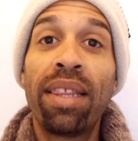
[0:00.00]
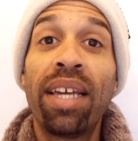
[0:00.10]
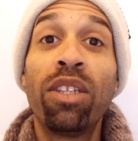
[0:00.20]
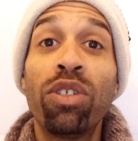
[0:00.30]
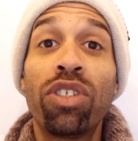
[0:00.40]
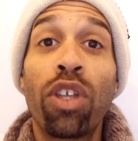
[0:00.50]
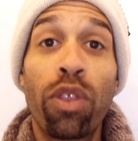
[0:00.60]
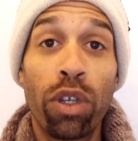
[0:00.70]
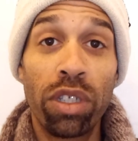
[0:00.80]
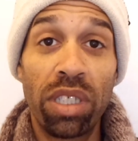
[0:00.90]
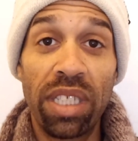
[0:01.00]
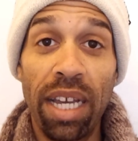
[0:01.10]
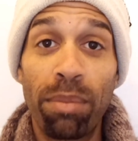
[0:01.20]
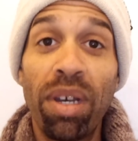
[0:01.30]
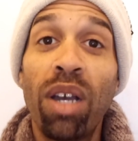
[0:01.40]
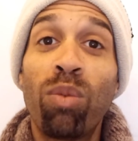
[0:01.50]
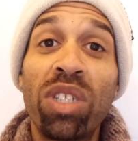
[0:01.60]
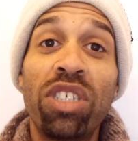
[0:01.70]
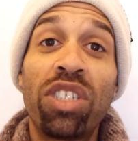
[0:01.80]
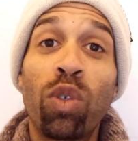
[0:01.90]
then there's the third step,
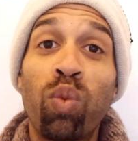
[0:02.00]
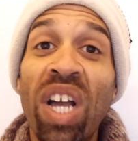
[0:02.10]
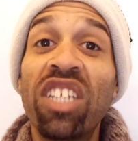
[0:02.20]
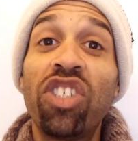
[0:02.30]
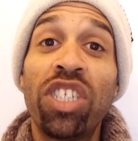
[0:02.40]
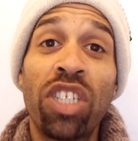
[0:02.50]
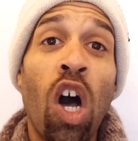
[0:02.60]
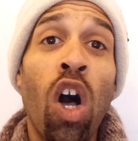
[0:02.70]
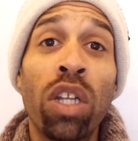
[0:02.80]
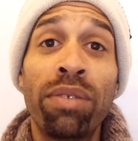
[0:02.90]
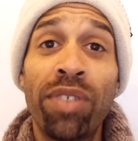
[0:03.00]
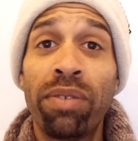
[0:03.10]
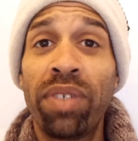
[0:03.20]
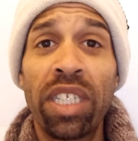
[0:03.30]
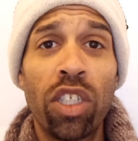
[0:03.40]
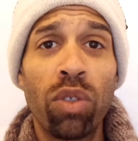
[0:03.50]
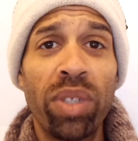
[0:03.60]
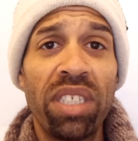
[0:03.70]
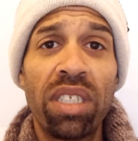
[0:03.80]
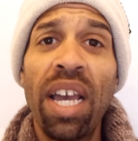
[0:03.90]
which is to relish in all of your
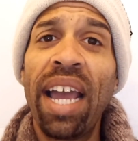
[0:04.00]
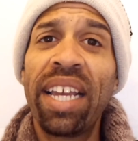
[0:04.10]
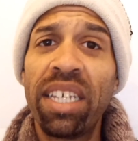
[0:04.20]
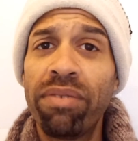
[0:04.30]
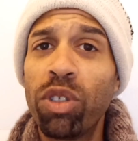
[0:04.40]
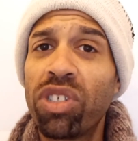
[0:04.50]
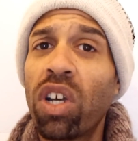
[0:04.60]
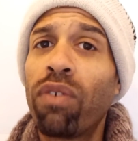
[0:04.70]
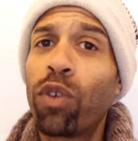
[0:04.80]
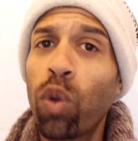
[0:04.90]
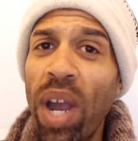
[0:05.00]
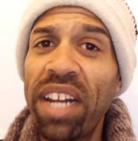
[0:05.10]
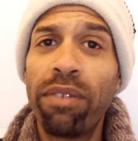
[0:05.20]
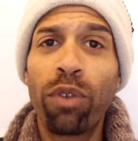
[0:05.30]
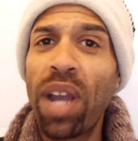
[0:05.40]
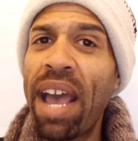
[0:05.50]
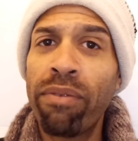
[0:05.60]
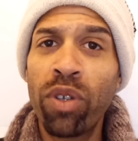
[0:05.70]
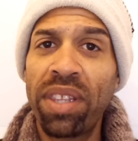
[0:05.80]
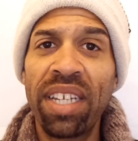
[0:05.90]
victories and give yourself credit for
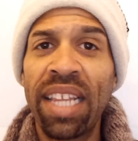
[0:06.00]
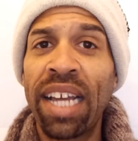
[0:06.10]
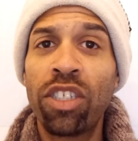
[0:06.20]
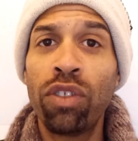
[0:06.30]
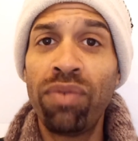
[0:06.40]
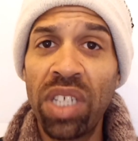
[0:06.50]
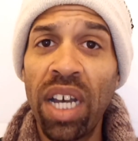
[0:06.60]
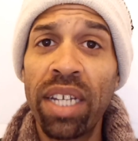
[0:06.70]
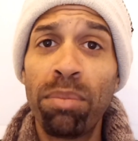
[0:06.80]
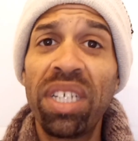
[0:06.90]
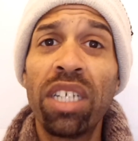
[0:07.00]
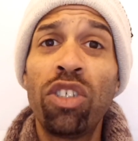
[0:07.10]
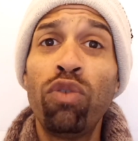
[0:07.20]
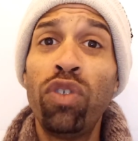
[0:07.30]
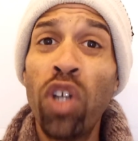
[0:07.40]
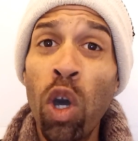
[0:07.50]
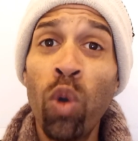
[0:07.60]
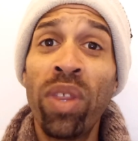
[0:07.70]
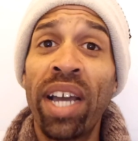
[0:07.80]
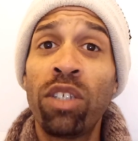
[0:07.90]
everything that you've done, because you
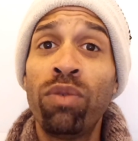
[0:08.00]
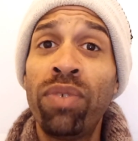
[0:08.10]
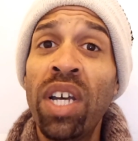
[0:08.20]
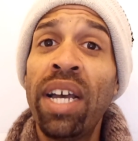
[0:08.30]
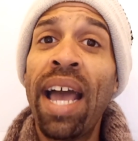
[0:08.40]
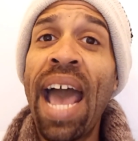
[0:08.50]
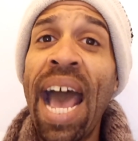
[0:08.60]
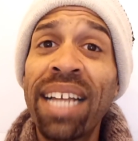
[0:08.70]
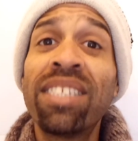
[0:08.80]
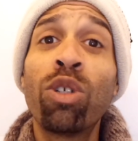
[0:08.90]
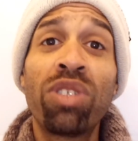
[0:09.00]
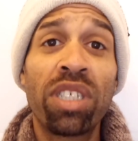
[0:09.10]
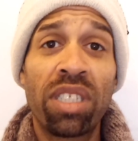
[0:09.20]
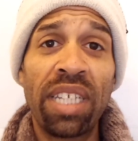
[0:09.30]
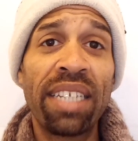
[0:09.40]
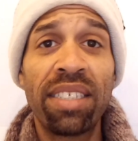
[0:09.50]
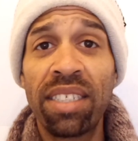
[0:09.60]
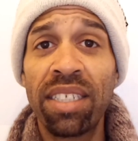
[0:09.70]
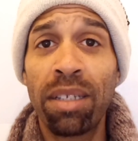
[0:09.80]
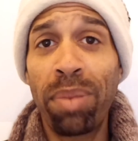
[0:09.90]
know that you've had those
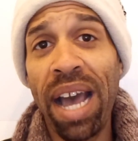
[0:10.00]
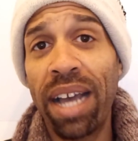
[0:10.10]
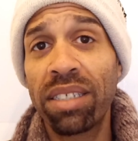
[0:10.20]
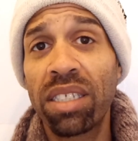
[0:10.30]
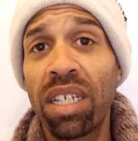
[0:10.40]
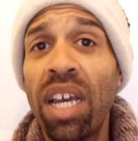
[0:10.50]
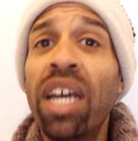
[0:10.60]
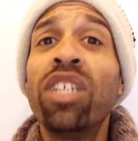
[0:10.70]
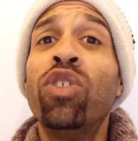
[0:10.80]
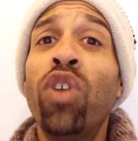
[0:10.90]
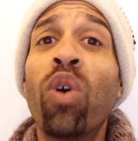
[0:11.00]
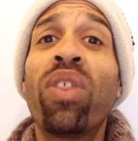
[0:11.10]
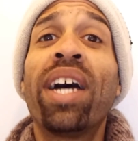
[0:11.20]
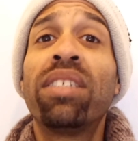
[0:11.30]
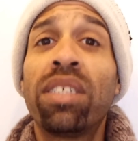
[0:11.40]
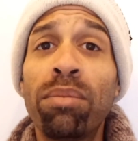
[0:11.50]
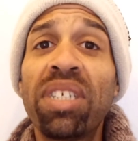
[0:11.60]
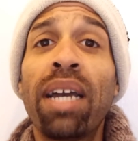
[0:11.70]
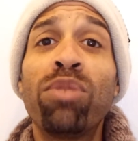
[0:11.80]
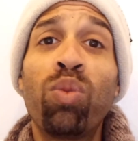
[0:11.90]
successes in the past. You know that
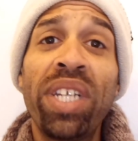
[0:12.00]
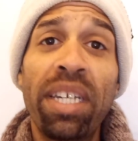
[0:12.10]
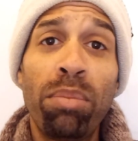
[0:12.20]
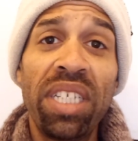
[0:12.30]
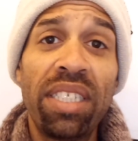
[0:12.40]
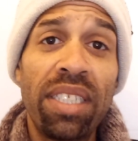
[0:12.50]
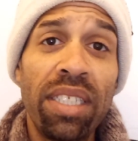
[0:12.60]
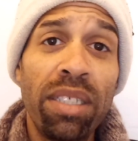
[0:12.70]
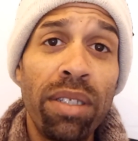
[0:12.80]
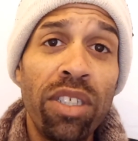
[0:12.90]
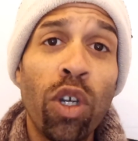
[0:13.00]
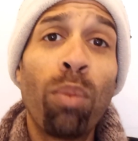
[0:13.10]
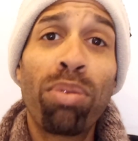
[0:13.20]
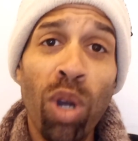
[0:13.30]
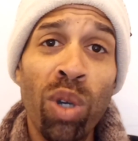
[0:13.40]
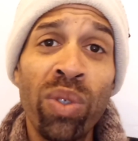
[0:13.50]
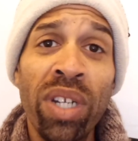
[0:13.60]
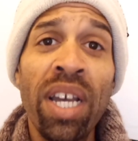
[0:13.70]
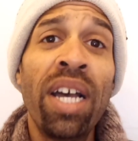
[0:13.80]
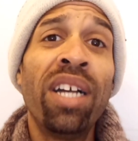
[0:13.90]
sometimes we can be,
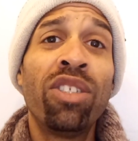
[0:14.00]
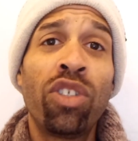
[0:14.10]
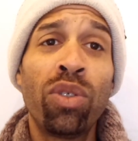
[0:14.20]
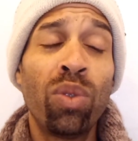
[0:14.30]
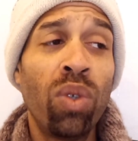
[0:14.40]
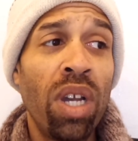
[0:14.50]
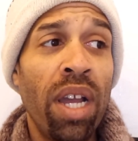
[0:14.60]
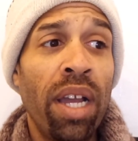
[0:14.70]
prone to